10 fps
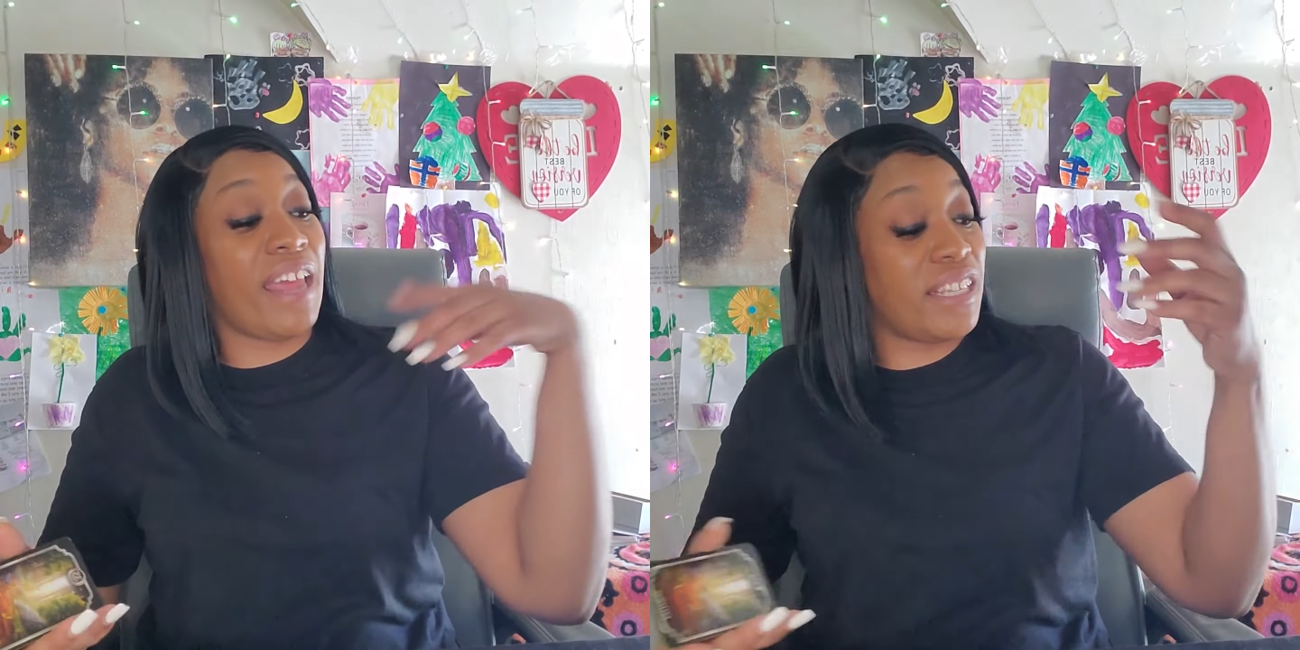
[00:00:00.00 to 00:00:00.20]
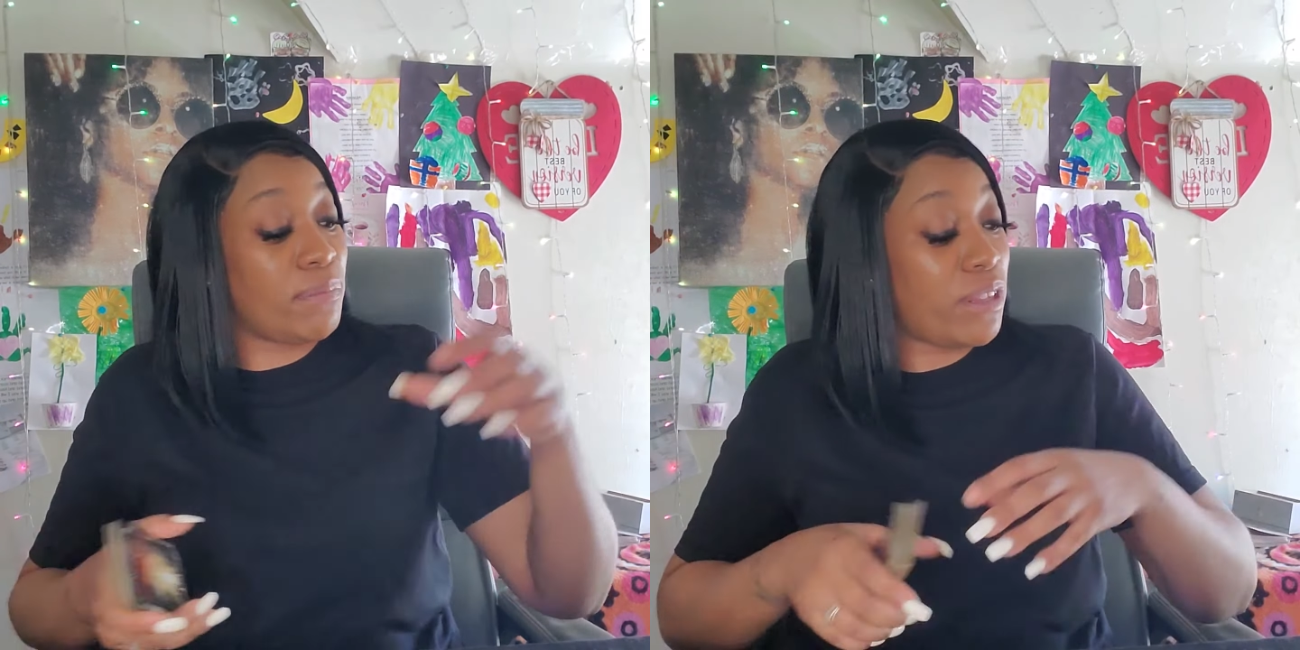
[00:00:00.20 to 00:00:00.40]

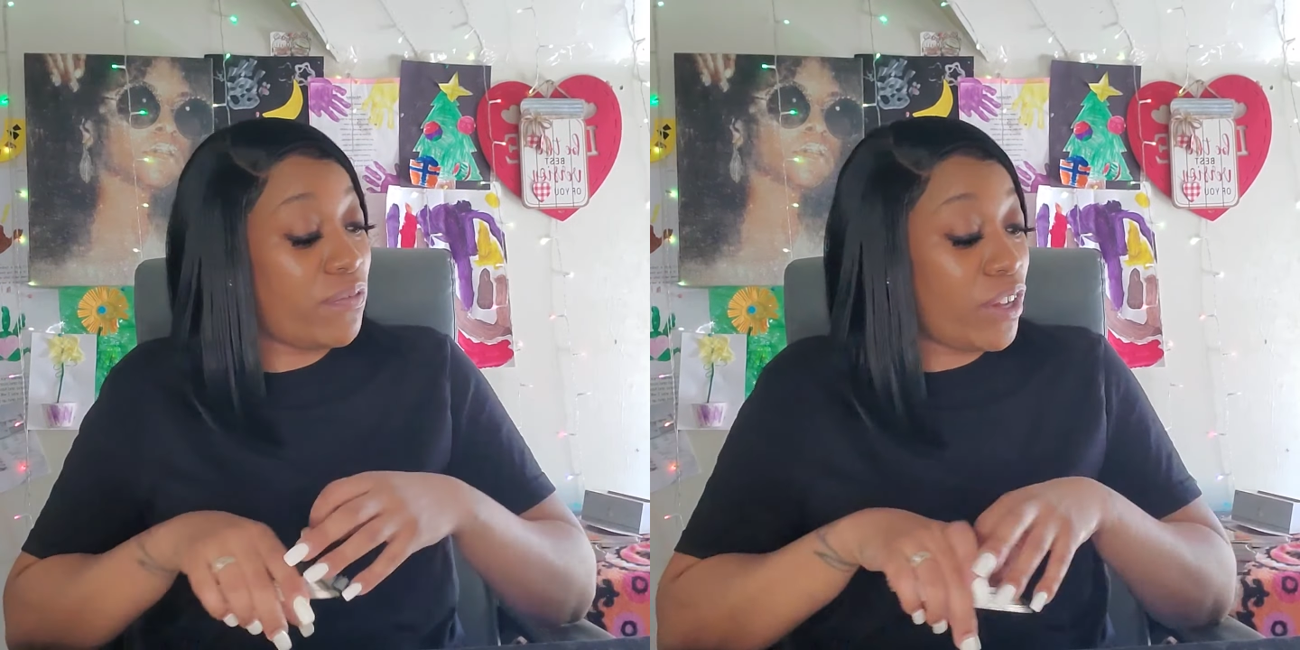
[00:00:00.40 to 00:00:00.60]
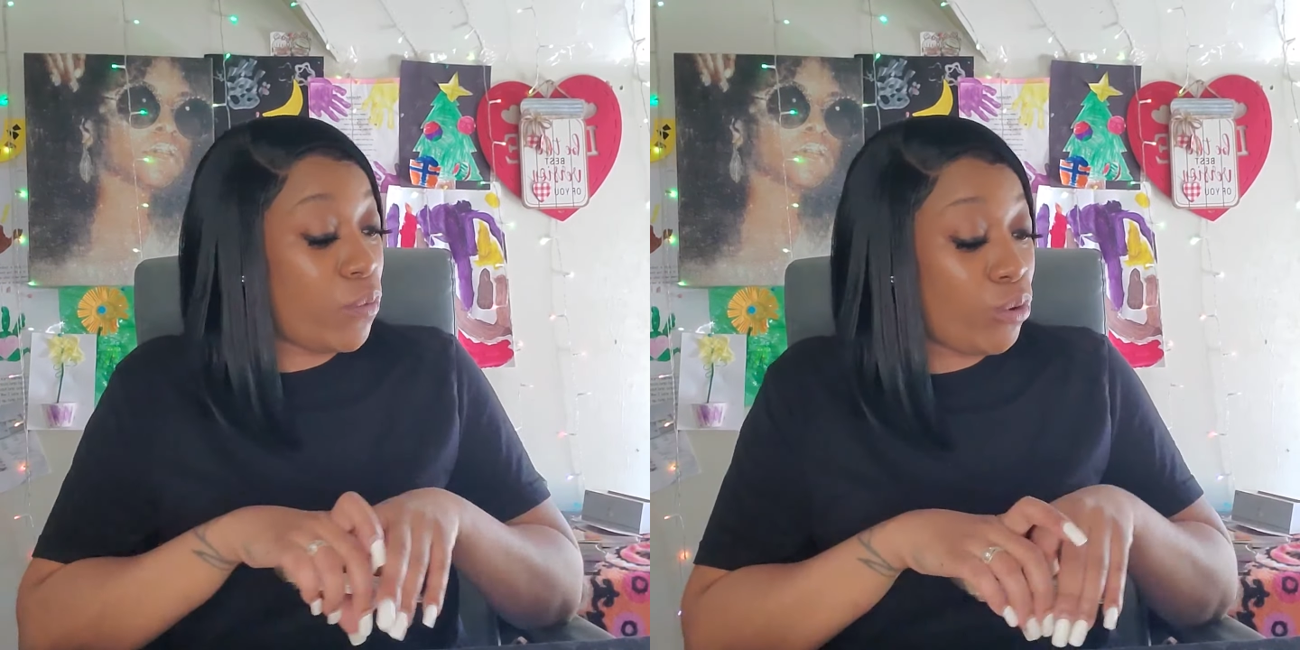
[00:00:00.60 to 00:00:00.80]
Now this
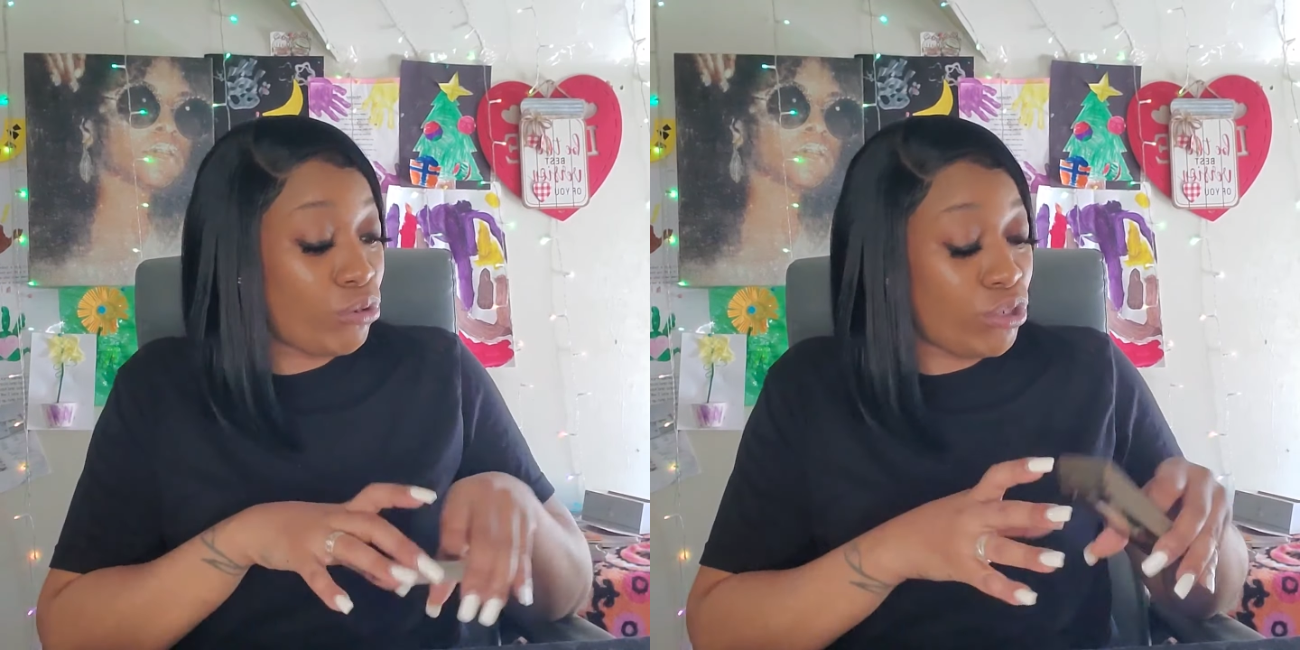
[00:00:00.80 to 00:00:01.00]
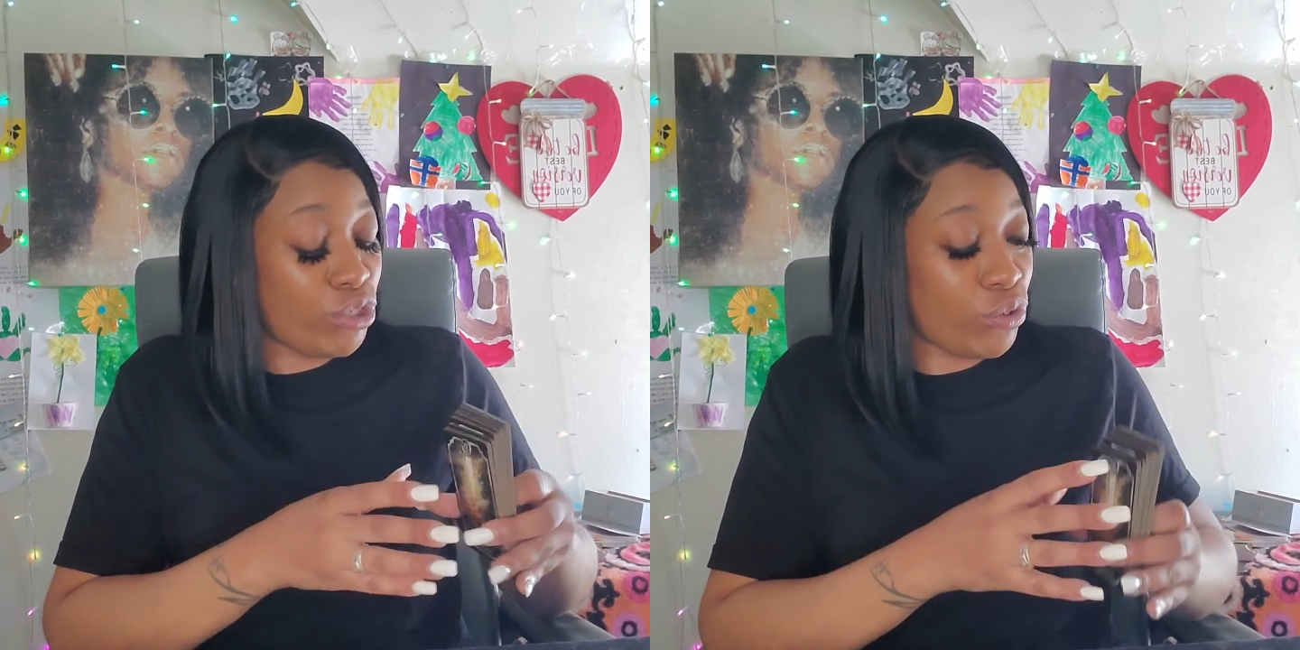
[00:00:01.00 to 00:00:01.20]
motherfucker
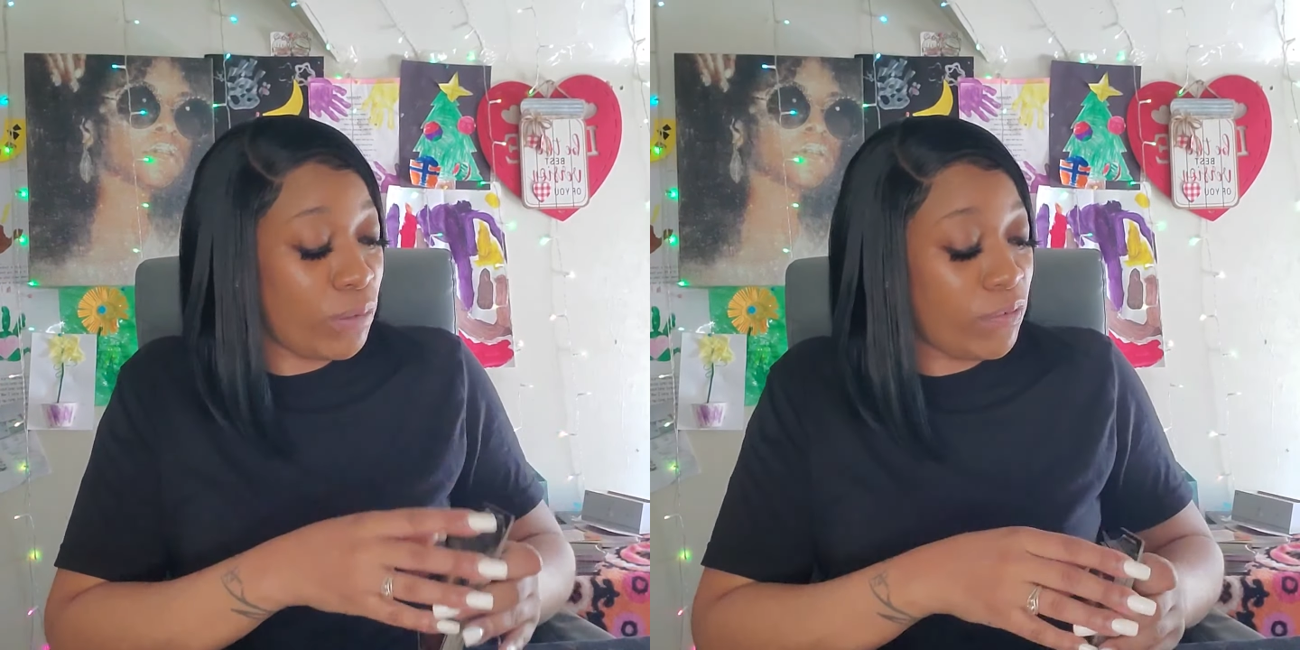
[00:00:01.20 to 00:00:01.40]
want you to scrub